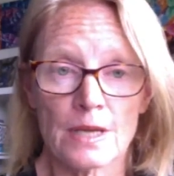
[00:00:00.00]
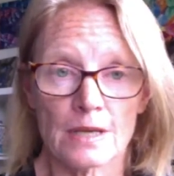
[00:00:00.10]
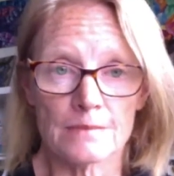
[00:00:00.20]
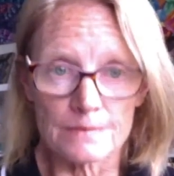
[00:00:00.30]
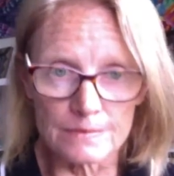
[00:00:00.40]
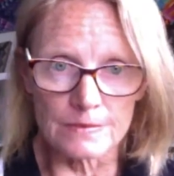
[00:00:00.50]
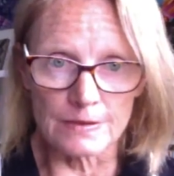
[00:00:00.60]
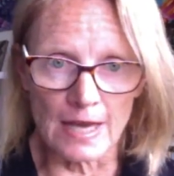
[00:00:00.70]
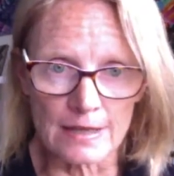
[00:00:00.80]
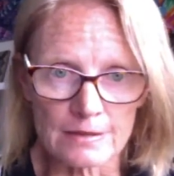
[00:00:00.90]
and
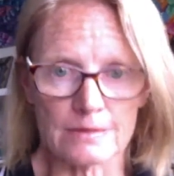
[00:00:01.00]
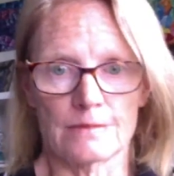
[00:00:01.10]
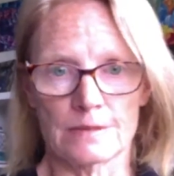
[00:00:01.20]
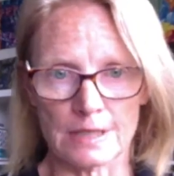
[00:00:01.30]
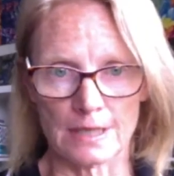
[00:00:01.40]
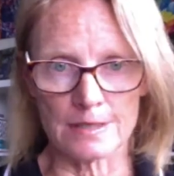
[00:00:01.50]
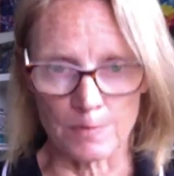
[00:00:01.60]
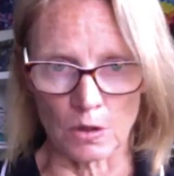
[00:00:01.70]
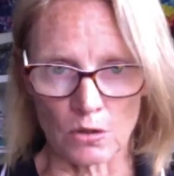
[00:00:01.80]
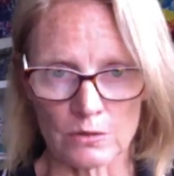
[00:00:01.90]
that does
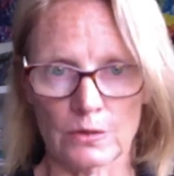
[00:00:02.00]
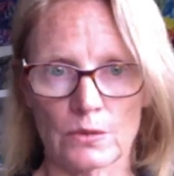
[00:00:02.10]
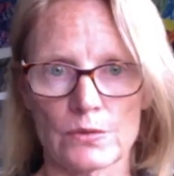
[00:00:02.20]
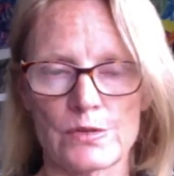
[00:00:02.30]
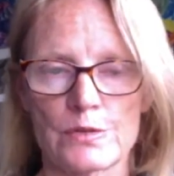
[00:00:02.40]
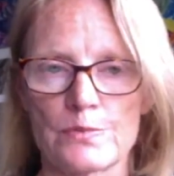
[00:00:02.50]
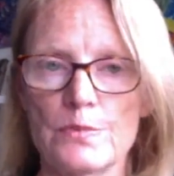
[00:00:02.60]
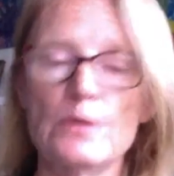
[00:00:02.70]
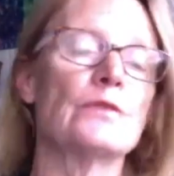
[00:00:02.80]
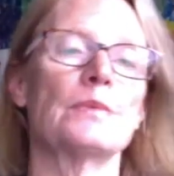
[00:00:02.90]
block the horse's
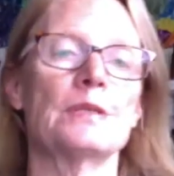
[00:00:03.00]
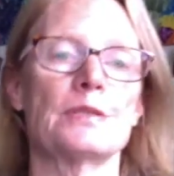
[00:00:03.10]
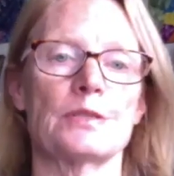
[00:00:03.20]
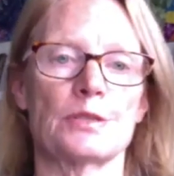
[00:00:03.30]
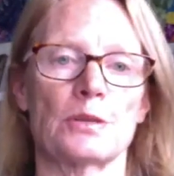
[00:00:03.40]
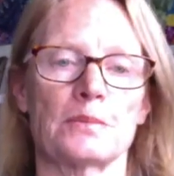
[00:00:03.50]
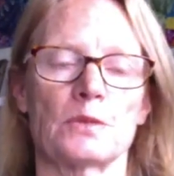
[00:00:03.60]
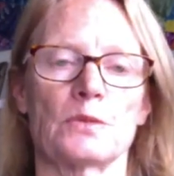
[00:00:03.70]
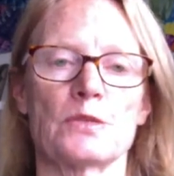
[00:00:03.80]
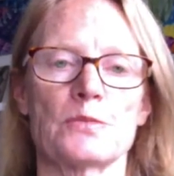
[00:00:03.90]
movement, to stop the
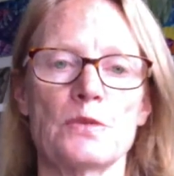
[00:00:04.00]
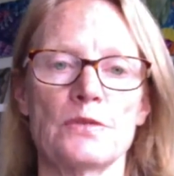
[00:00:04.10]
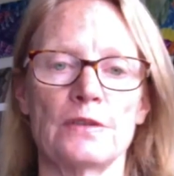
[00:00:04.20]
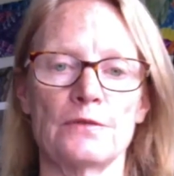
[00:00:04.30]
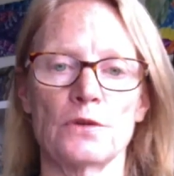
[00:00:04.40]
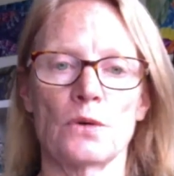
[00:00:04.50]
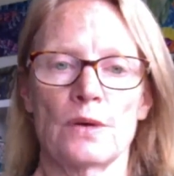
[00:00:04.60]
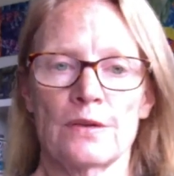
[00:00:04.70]
horse moving forward.